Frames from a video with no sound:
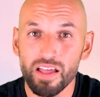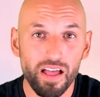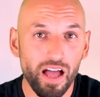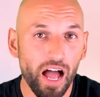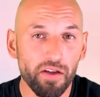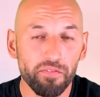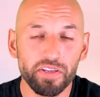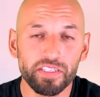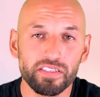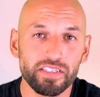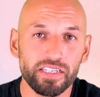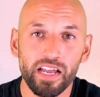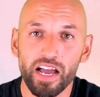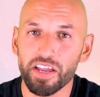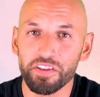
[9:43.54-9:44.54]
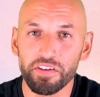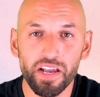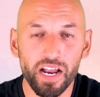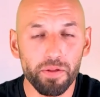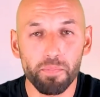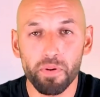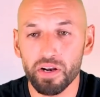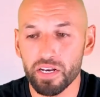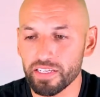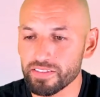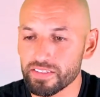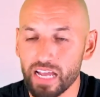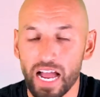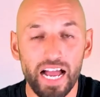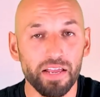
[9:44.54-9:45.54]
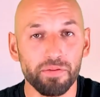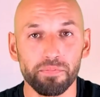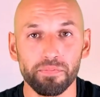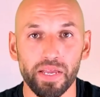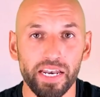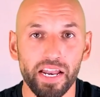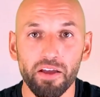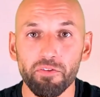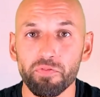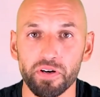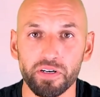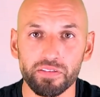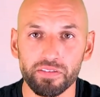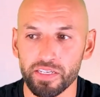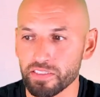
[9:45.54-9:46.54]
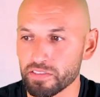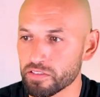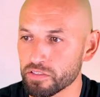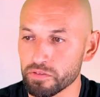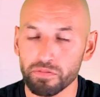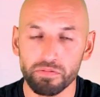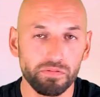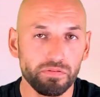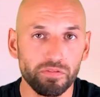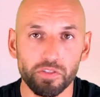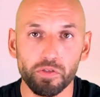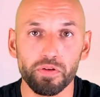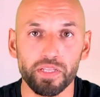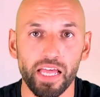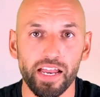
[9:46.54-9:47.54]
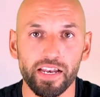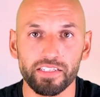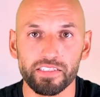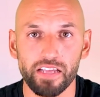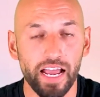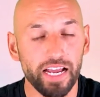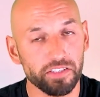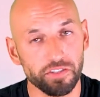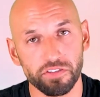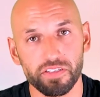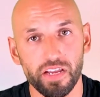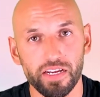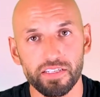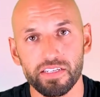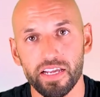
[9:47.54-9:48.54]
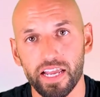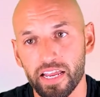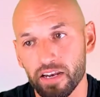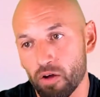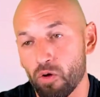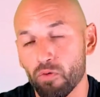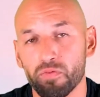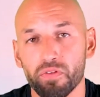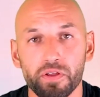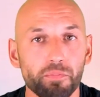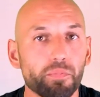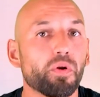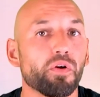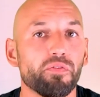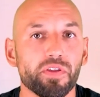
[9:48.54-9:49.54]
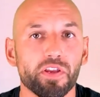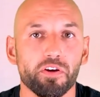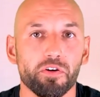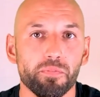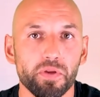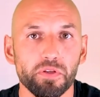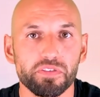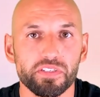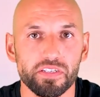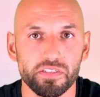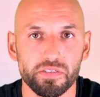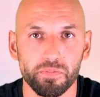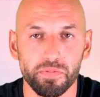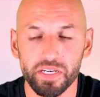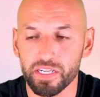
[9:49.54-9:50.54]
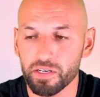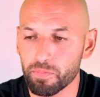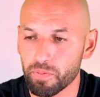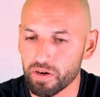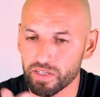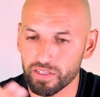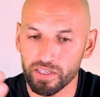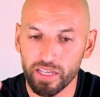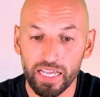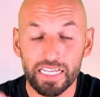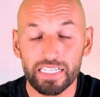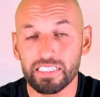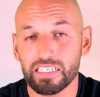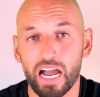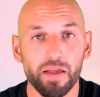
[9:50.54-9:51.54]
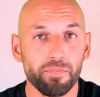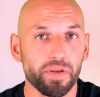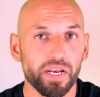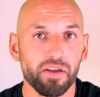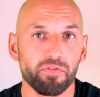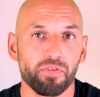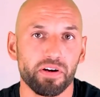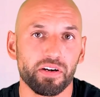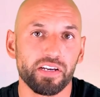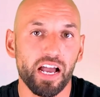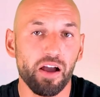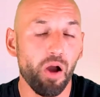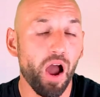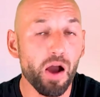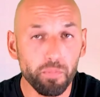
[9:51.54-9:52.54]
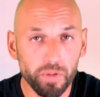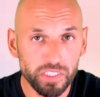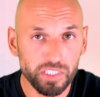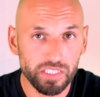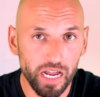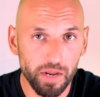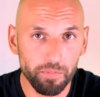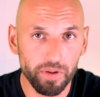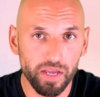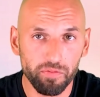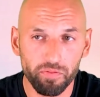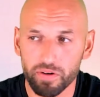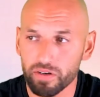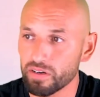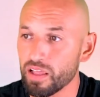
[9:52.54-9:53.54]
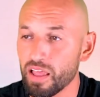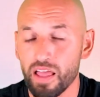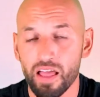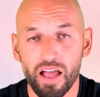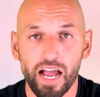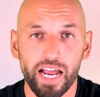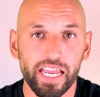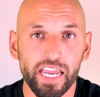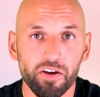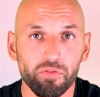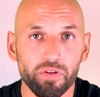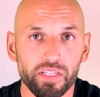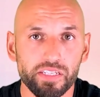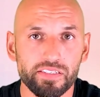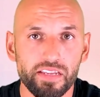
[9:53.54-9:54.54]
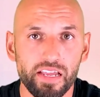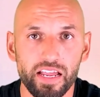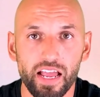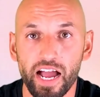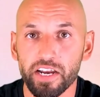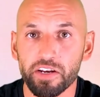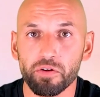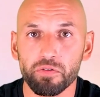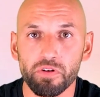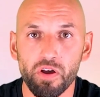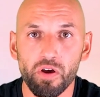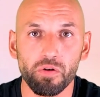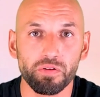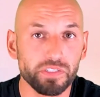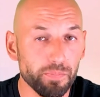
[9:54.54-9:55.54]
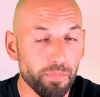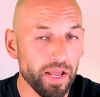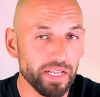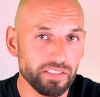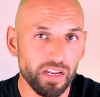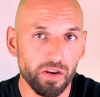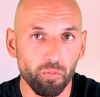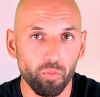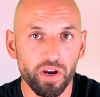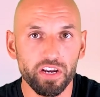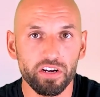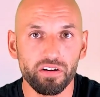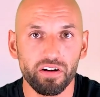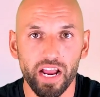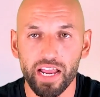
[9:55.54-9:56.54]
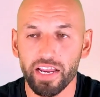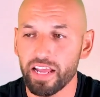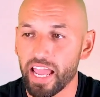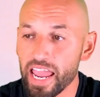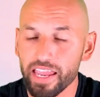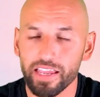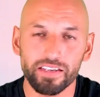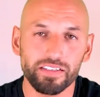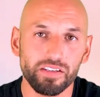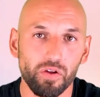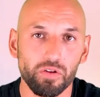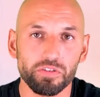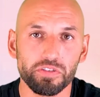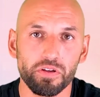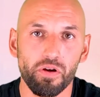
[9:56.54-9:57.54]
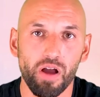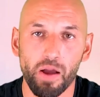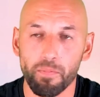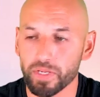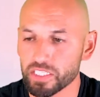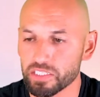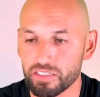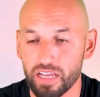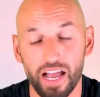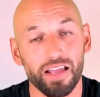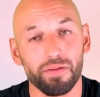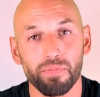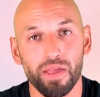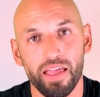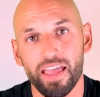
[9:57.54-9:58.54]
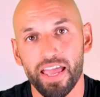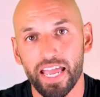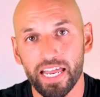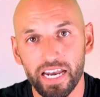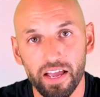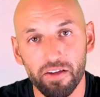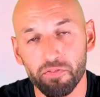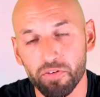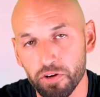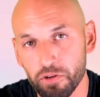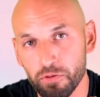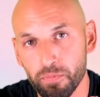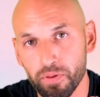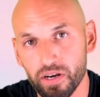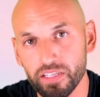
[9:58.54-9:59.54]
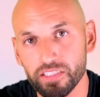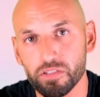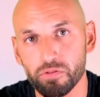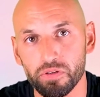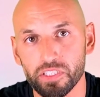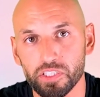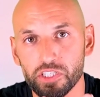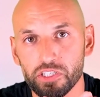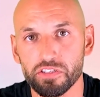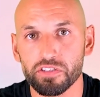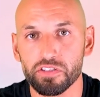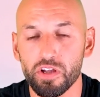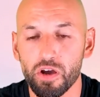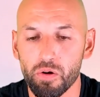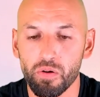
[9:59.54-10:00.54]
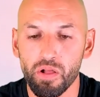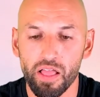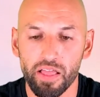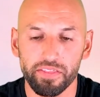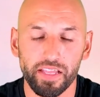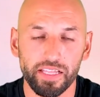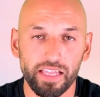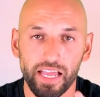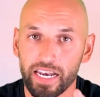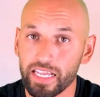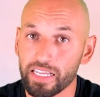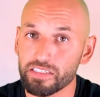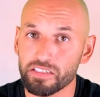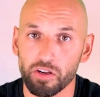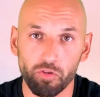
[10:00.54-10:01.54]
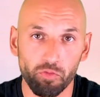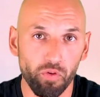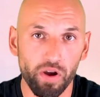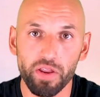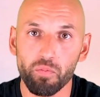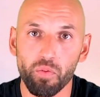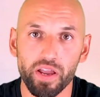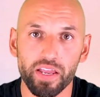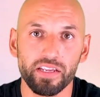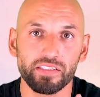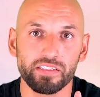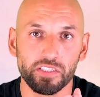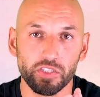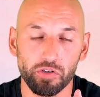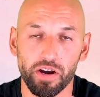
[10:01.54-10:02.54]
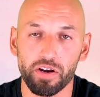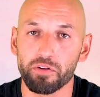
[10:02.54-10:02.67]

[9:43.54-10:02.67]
Obviously not. You got to put in time and effort into doing that, into exercising and hopefully improving your immune system. You need to put in time and effort. Now, how much time and effort? I can't really say. I don't know. It depends on where you're at and also how much time and effort you put into it. Just know that that is a great way to try to